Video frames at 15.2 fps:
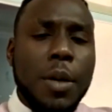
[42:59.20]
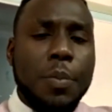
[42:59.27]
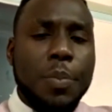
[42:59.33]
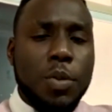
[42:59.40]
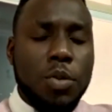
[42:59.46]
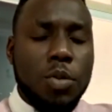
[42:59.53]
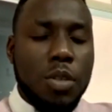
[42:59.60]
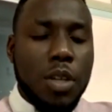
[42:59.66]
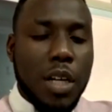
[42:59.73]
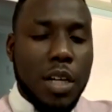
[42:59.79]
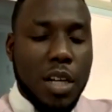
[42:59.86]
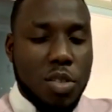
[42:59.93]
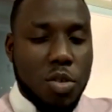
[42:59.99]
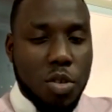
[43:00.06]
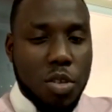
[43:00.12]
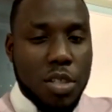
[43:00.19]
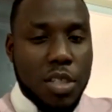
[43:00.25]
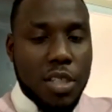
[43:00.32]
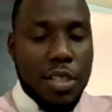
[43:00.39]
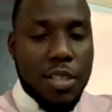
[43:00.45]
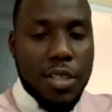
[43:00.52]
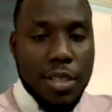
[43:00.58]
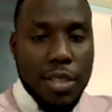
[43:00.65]
No, the
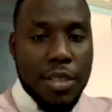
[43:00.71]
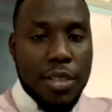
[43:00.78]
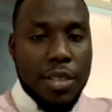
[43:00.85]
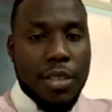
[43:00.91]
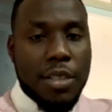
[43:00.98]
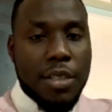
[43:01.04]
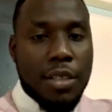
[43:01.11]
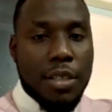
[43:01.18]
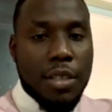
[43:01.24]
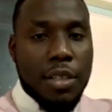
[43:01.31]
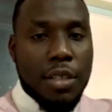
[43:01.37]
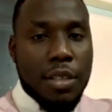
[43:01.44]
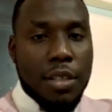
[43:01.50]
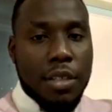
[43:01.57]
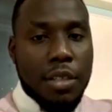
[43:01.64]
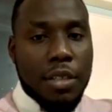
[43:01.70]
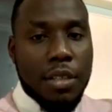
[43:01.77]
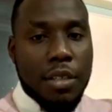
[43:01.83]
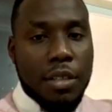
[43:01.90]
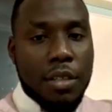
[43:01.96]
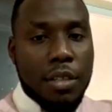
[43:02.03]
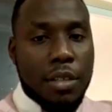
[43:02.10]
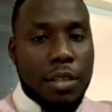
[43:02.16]
Twitter be
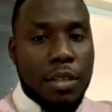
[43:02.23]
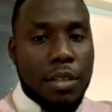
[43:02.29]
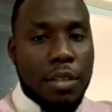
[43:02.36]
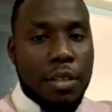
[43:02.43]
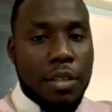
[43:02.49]
Tempo_GH.